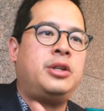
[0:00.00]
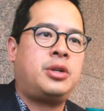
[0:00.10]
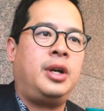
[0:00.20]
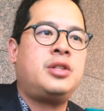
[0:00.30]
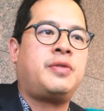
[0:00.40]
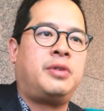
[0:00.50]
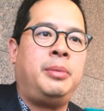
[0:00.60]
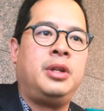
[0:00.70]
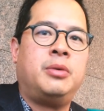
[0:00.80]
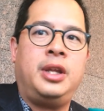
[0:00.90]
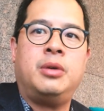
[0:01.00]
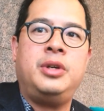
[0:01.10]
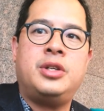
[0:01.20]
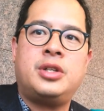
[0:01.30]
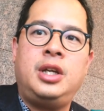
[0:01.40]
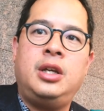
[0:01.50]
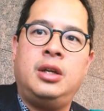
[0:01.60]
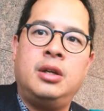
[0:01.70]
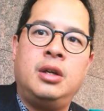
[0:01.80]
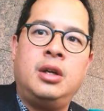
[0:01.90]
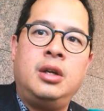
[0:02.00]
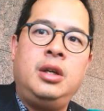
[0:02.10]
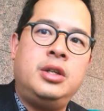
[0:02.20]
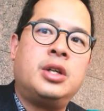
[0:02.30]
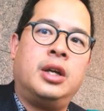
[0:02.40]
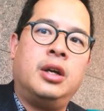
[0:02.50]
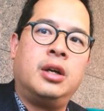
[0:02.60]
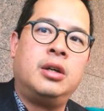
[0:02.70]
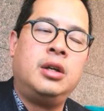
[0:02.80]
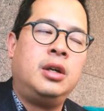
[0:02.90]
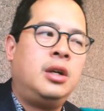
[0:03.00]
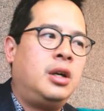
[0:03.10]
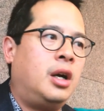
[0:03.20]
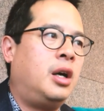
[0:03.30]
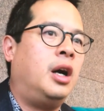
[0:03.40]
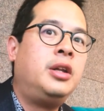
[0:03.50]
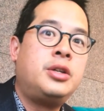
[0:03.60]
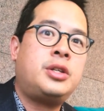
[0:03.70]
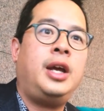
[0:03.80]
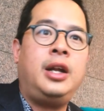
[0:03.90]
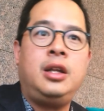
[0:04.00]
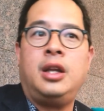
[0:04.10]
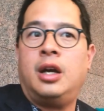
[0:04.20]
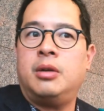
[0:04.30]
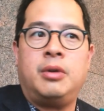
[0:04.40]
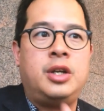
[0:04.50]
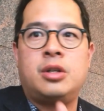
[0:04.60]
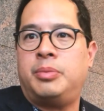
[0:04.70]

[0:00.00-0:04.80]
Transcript: transforming the way that we see each other, uh, understanding that racial